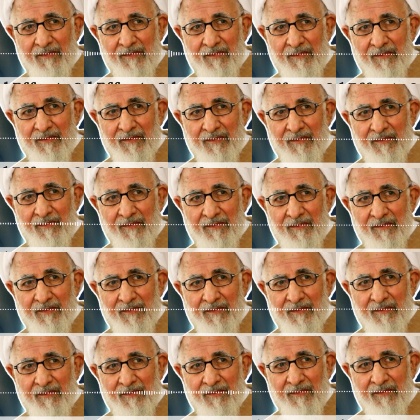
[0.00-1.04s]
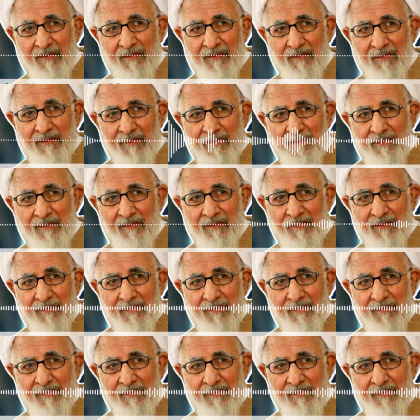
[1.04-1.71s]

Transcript: So if you do too much